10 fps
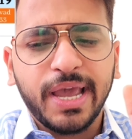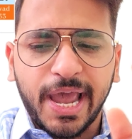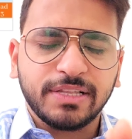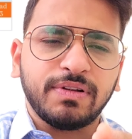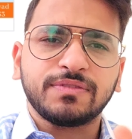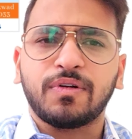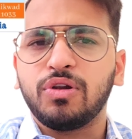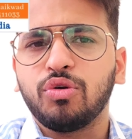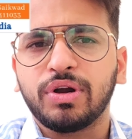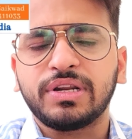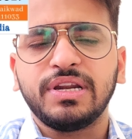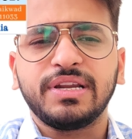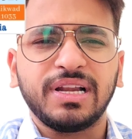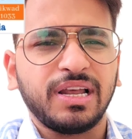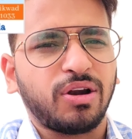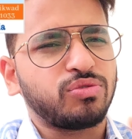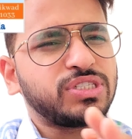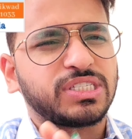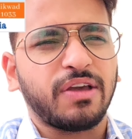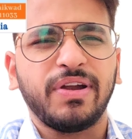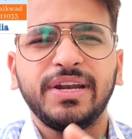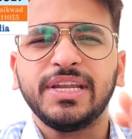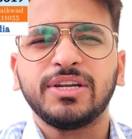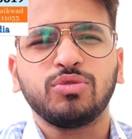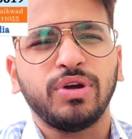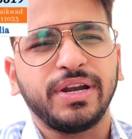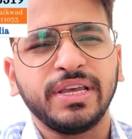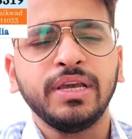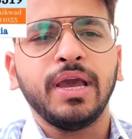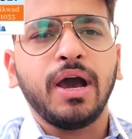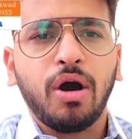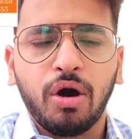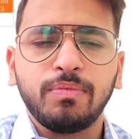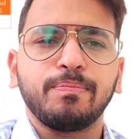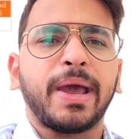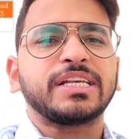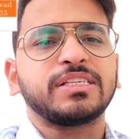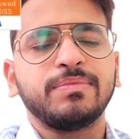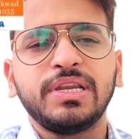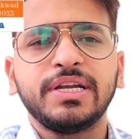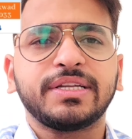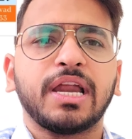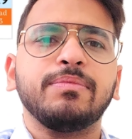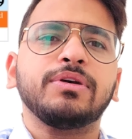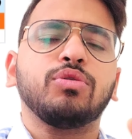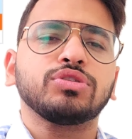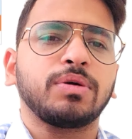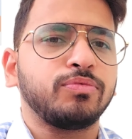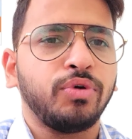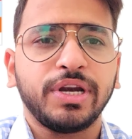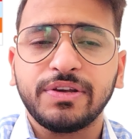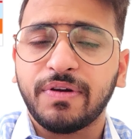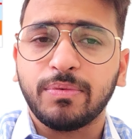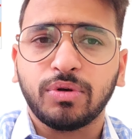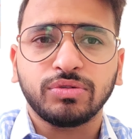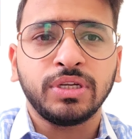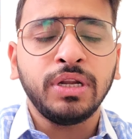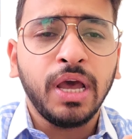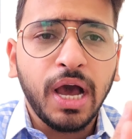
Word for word: as well as for lower clinical around 70 to 80 or maximally it can be goes up to 85,000.